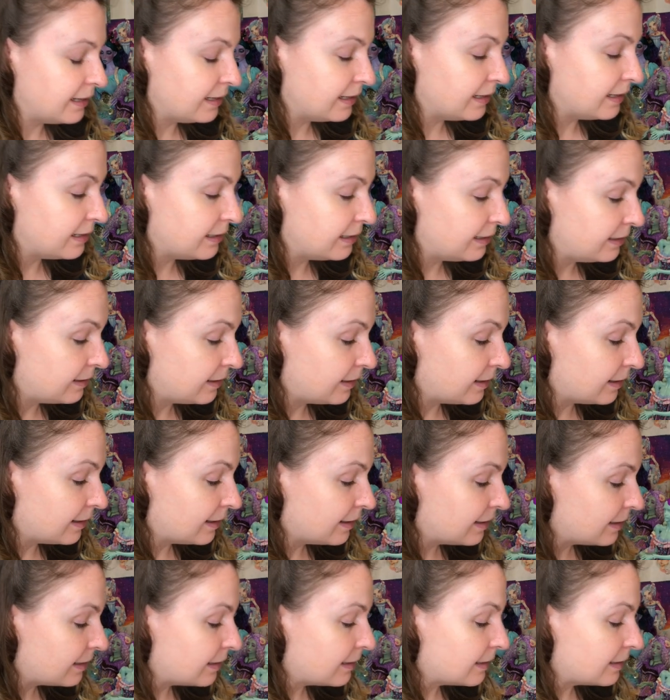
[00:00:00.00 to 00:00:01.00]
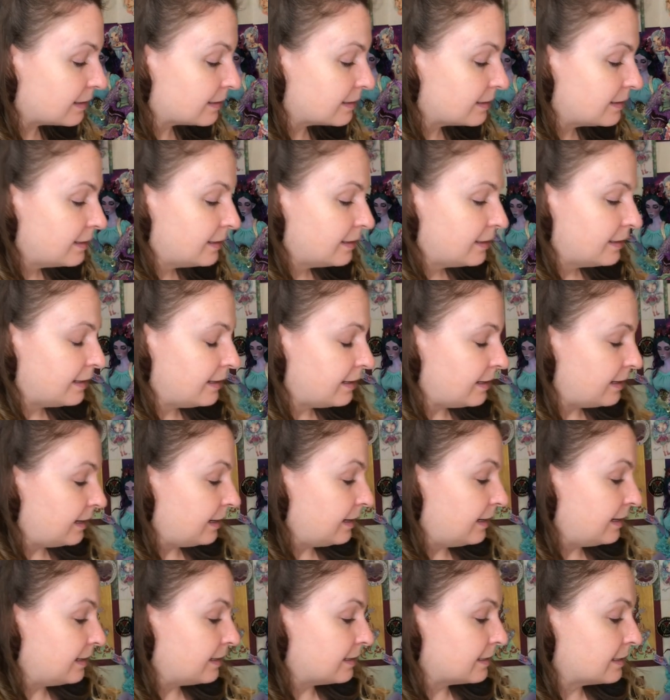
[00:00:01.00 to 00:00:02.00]
in uh,
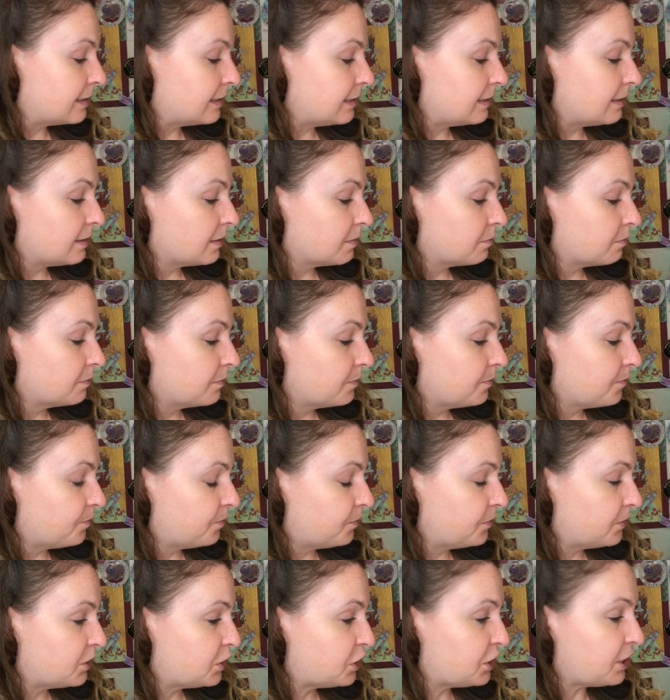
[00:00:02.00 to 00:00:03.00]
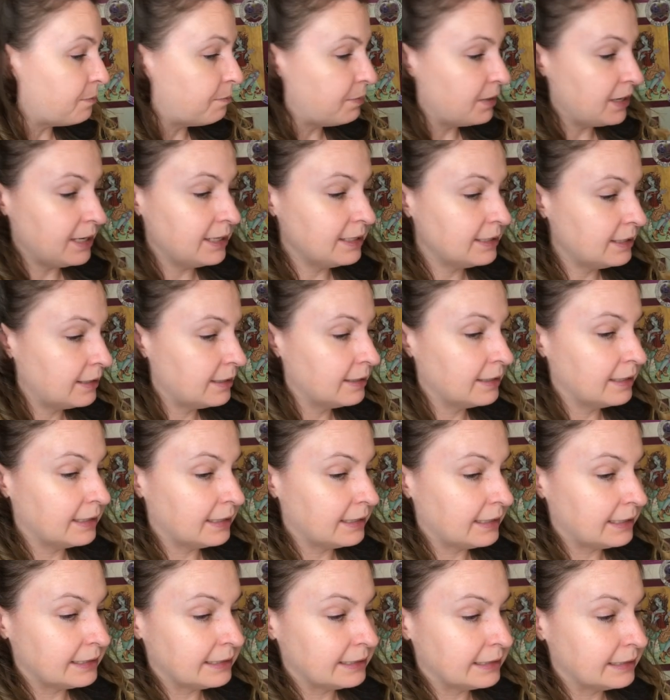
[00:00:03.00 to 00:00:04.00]
in shipping.
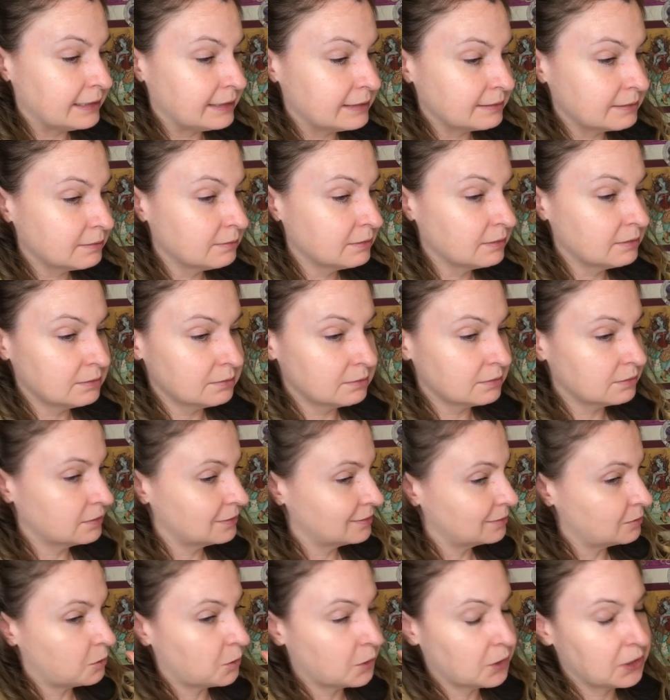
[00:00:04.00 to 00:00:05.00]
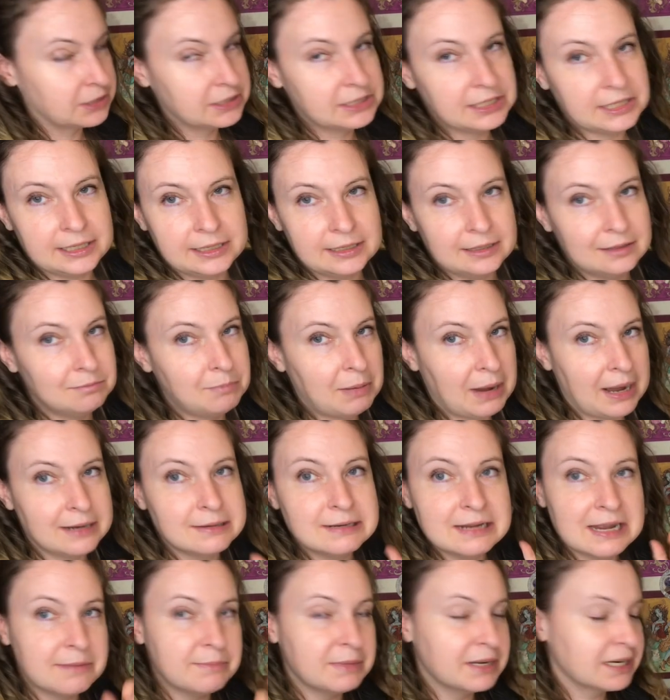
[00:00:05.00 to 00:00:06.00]
Uh, quarantine,
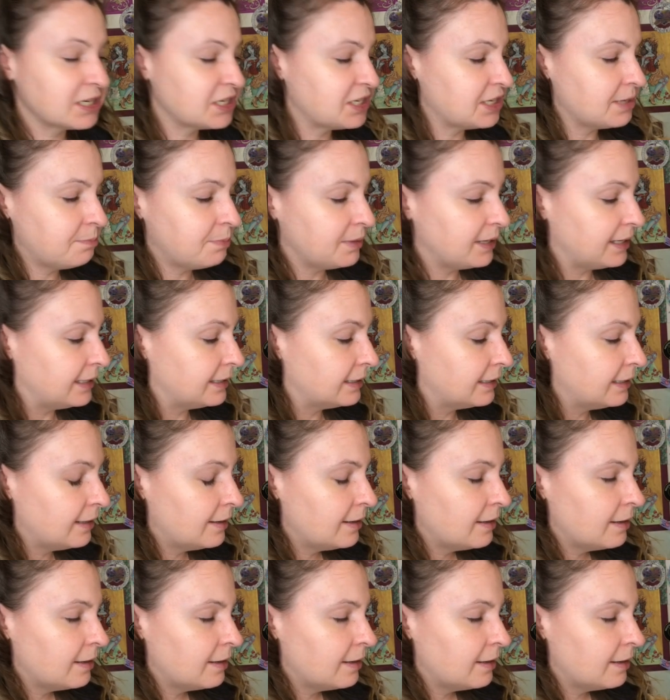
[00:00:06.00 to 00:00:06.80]
pandemic, shipping.